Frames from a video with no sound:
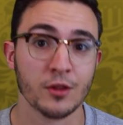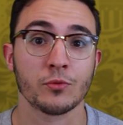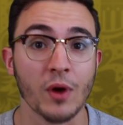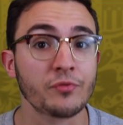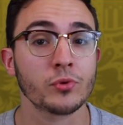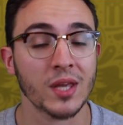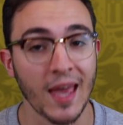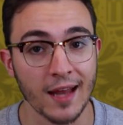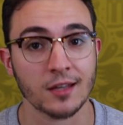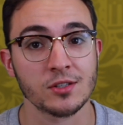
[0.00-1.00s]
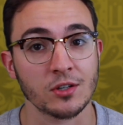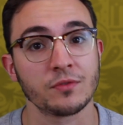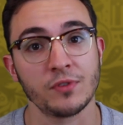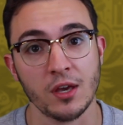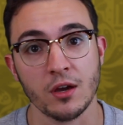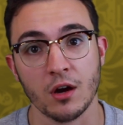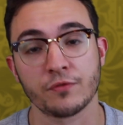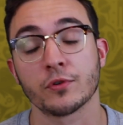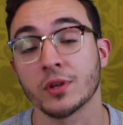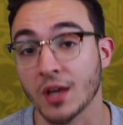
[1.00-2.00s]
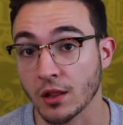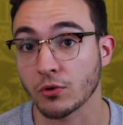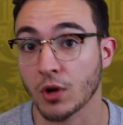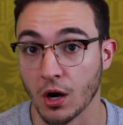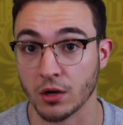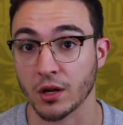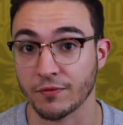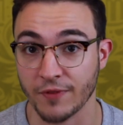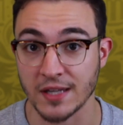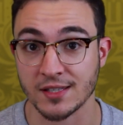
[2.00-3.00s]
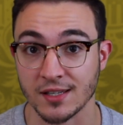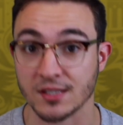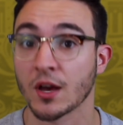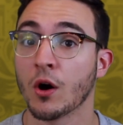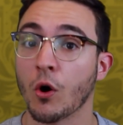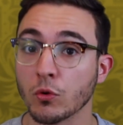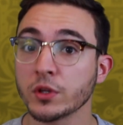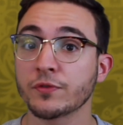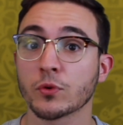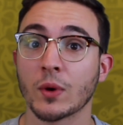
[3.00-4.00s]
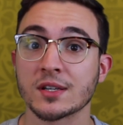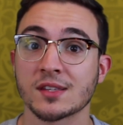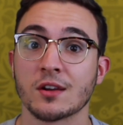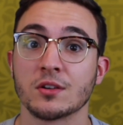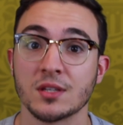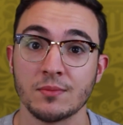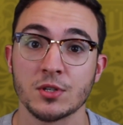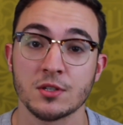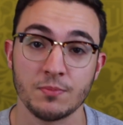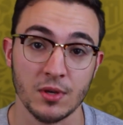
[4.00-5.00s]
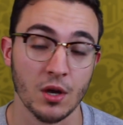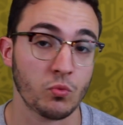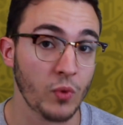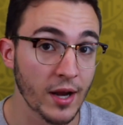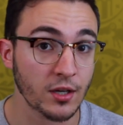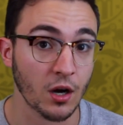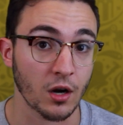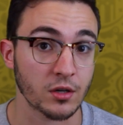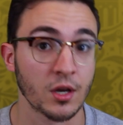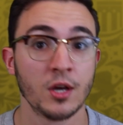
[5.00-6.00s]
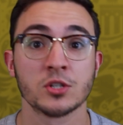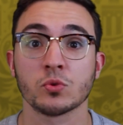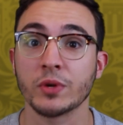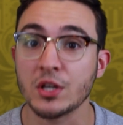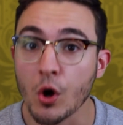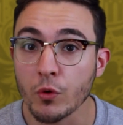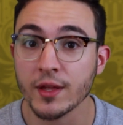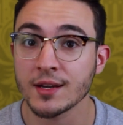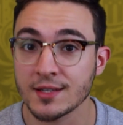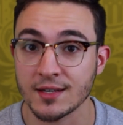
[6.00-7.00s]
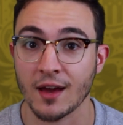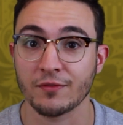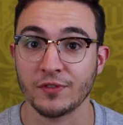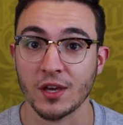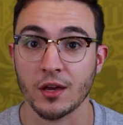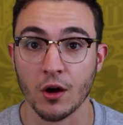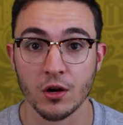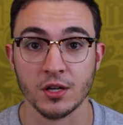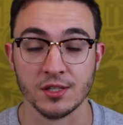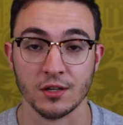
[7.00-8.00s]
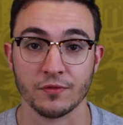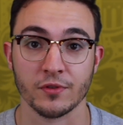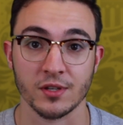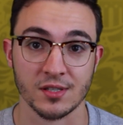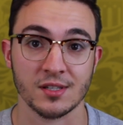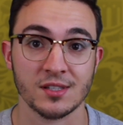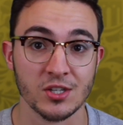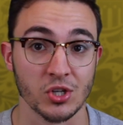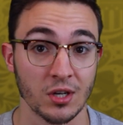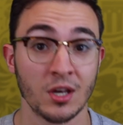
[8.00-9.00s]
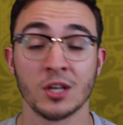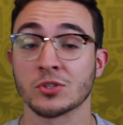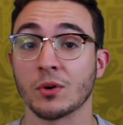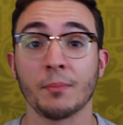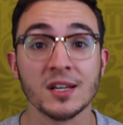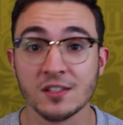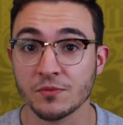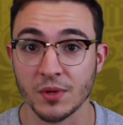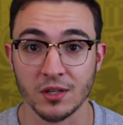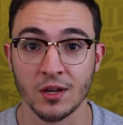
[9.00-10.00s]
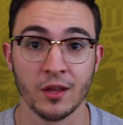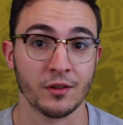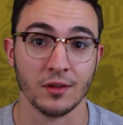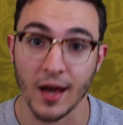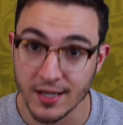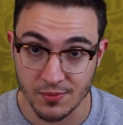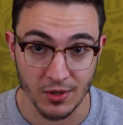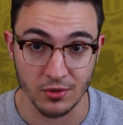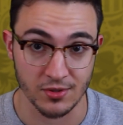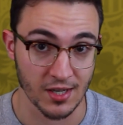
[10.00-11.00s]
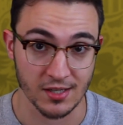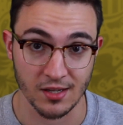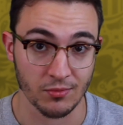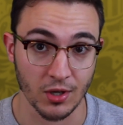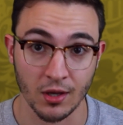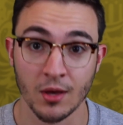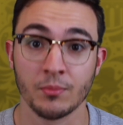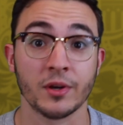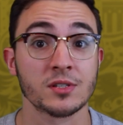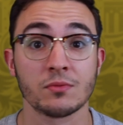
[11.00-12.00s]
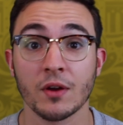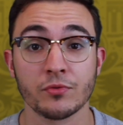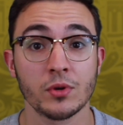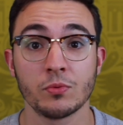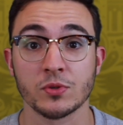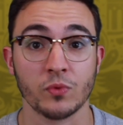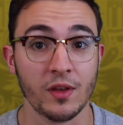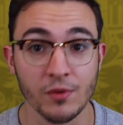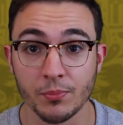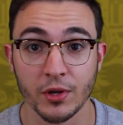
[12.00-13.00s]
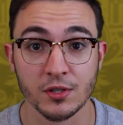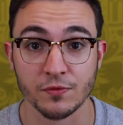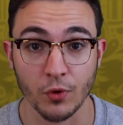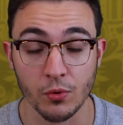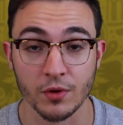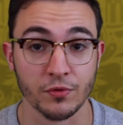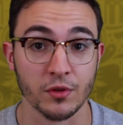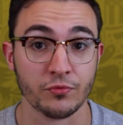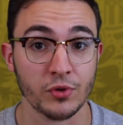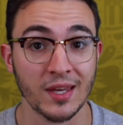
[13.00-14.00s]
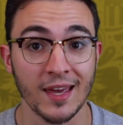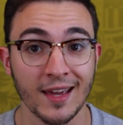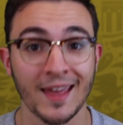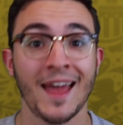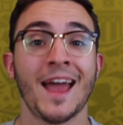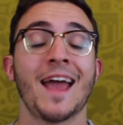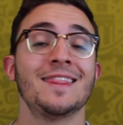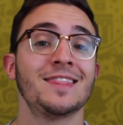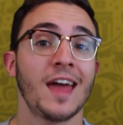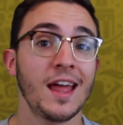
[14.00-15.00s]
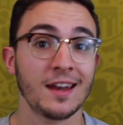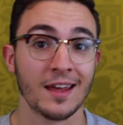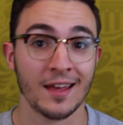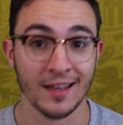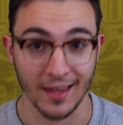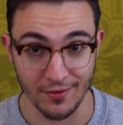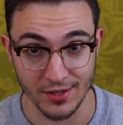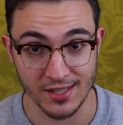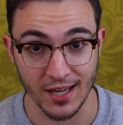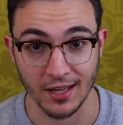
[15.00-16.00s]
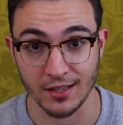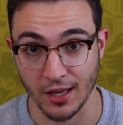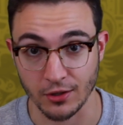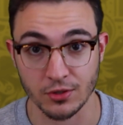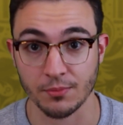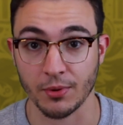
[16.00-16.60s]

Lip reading: The referee can't consult VAR for yellow card offenses, only for ones that are deemed to be a red card. So we know that he didn't have VAR in his ear for this decision. So it must have been the linesman who said something, because the referee was waving players forward for the free kick and then gave the second yellow